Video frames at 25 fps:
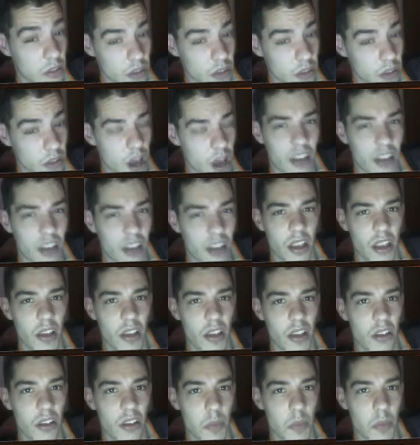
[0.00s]
I'd like your
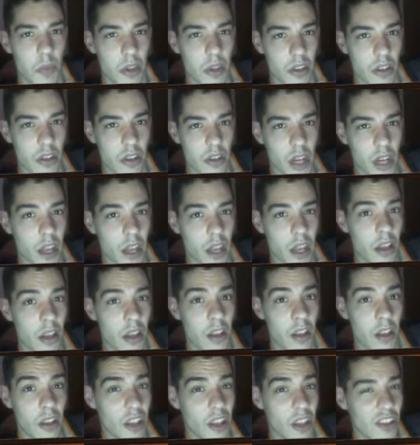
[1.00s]
opinion.
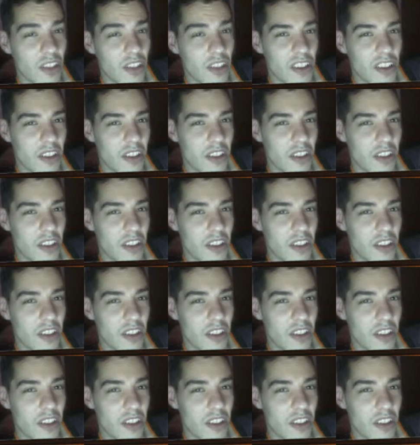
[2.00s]
And don't